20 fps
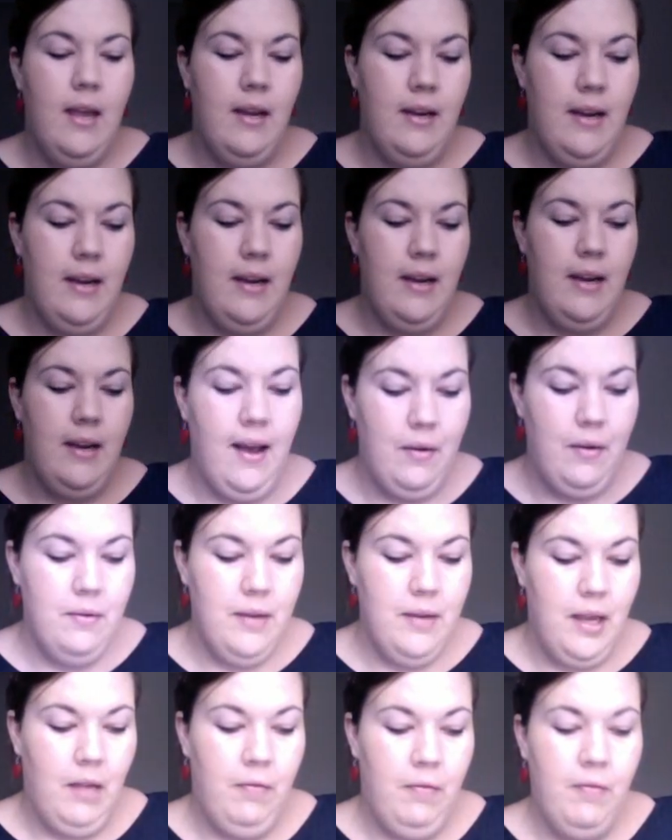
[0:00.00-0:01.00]
Now,
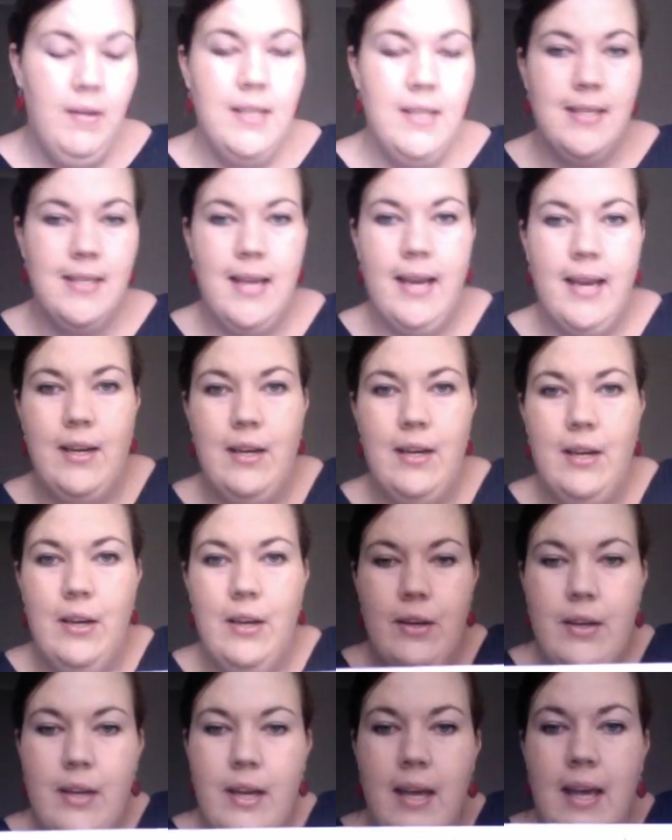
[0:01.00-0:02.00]
if we take a
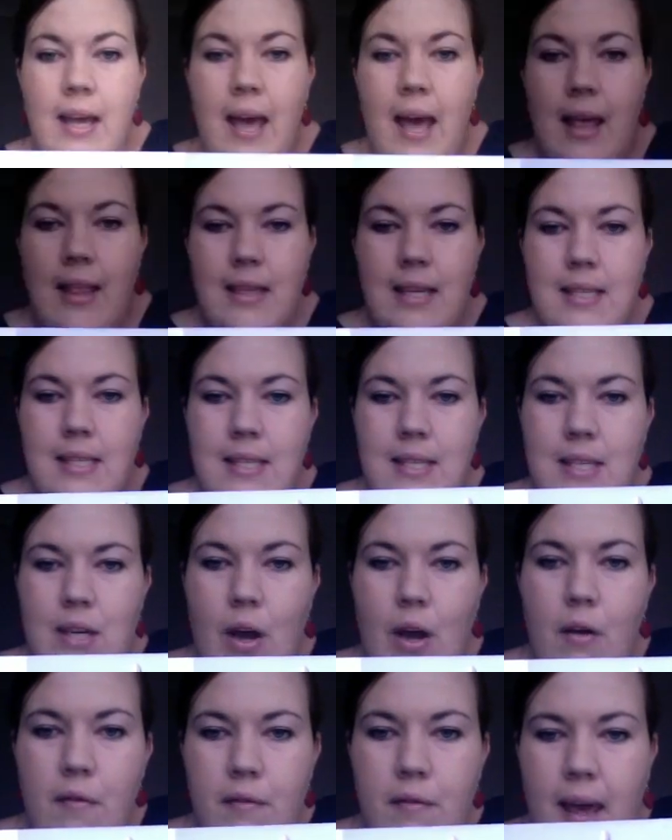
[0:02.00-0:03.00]
look at the
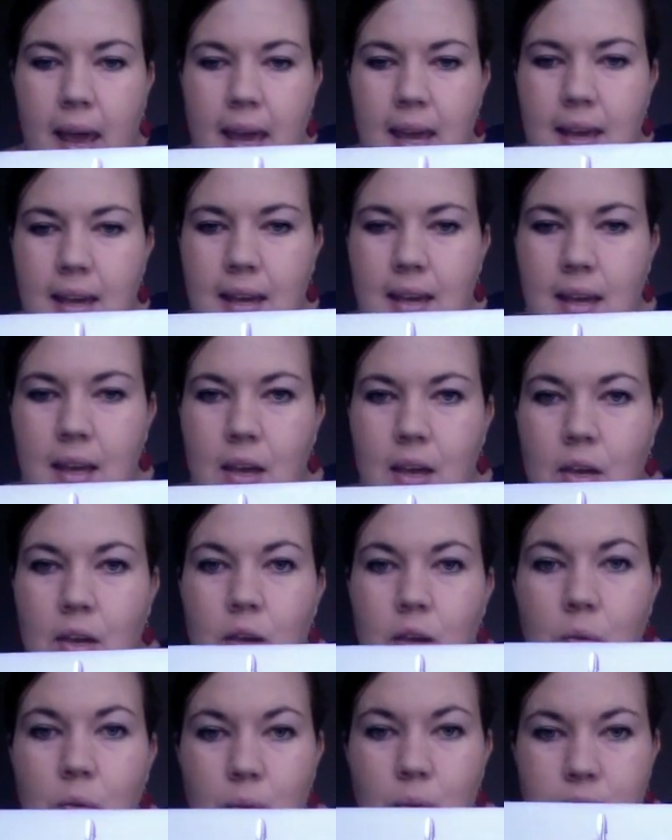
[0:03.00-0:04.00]
snowflake,
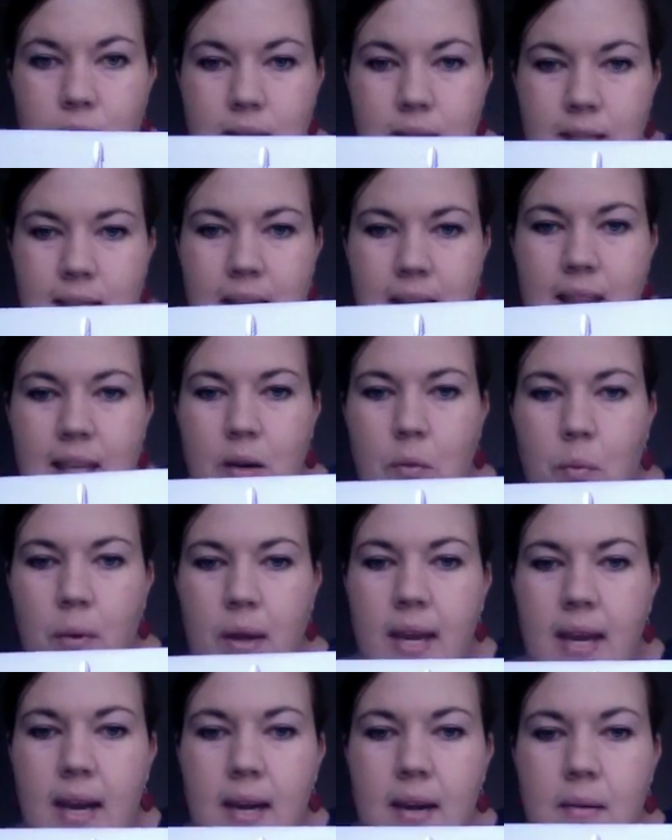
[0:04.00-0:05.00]
you will see that
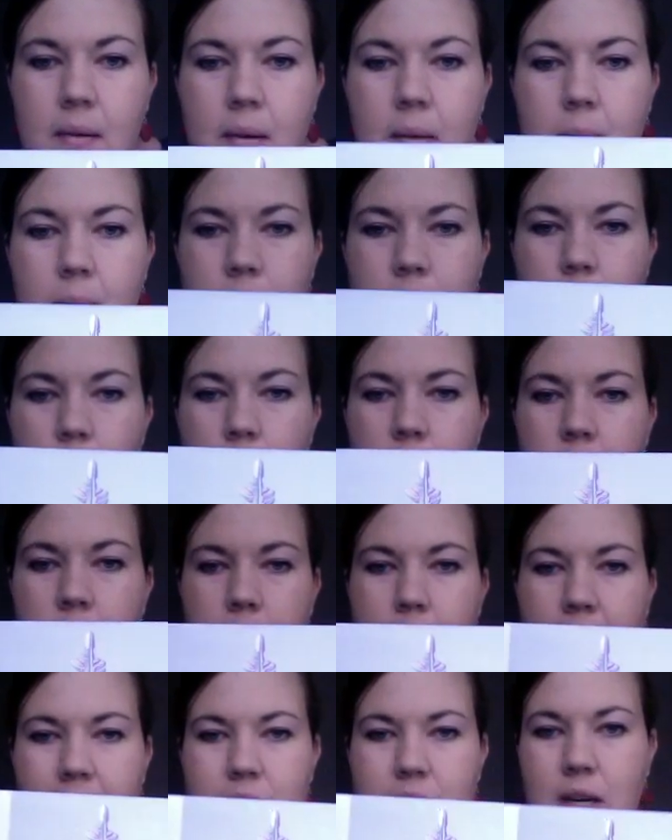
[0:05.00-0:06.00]
we can draw an
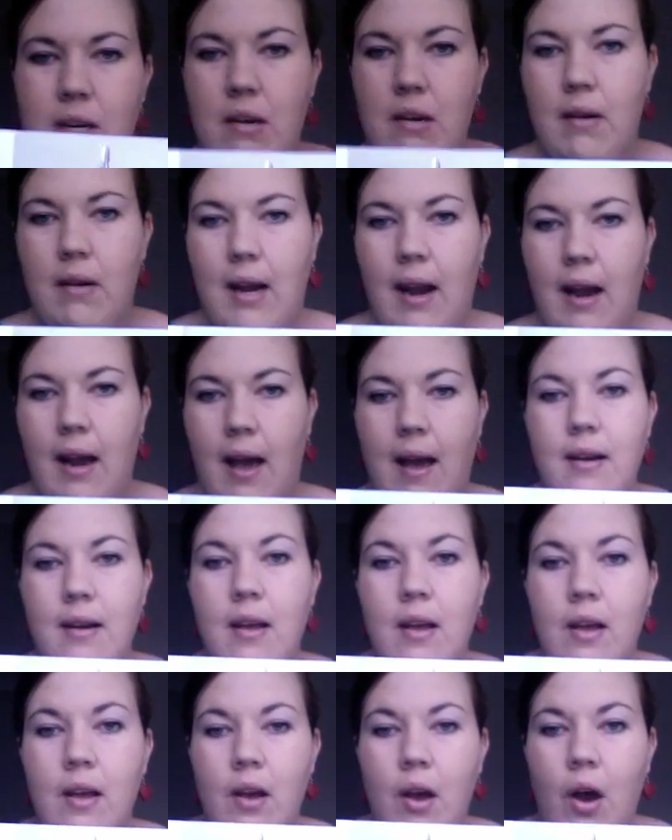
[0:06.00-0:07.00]
imaginary line
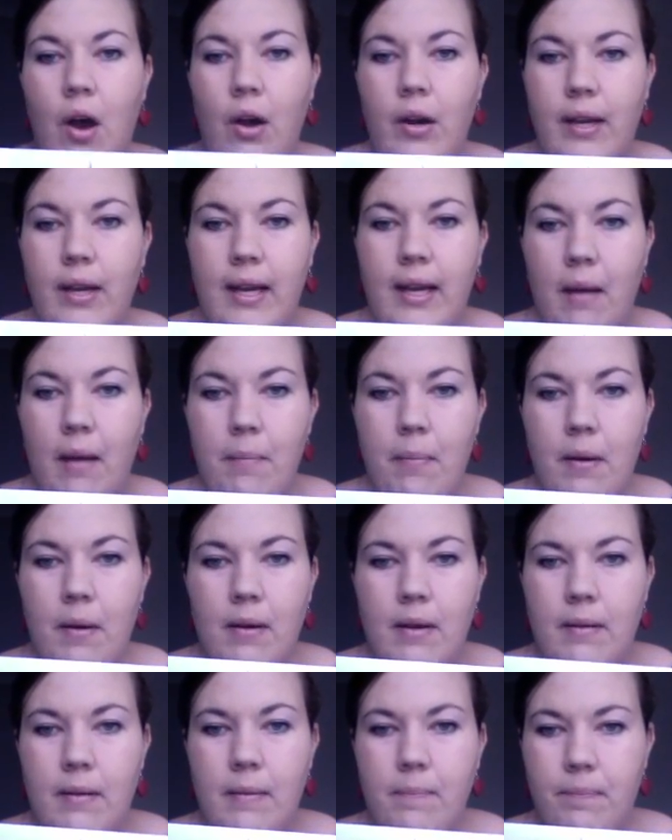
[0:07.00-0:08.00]
on
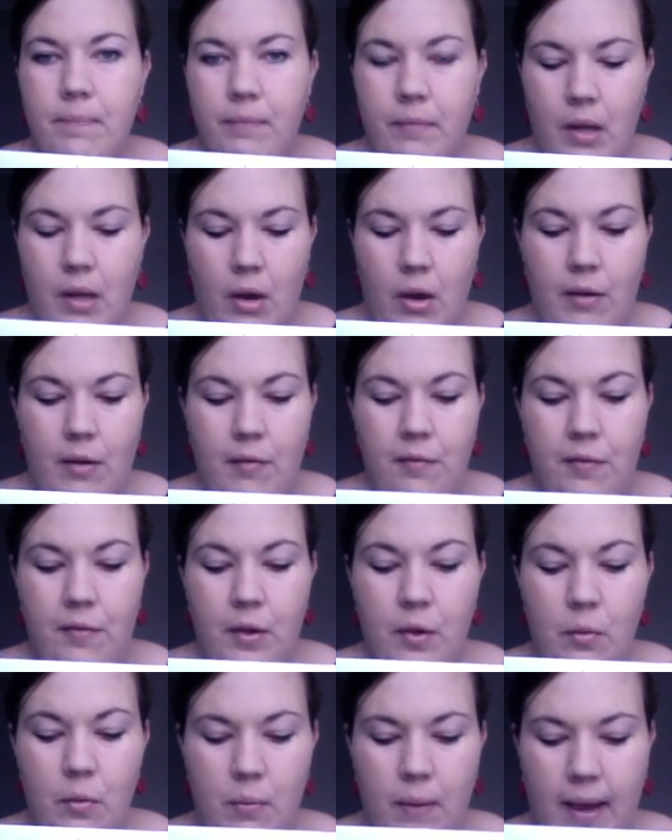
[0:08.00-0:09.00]
a
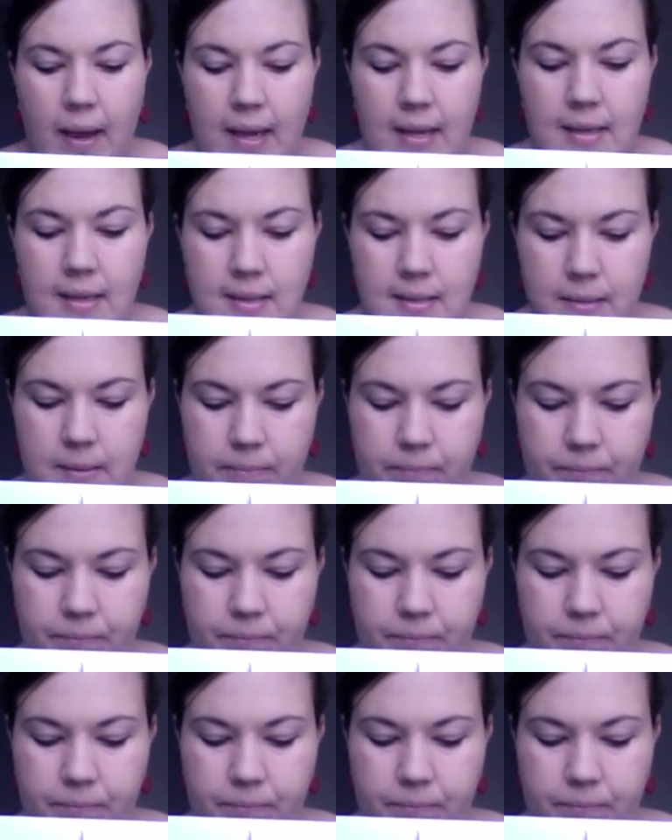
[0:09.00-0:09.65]
few ways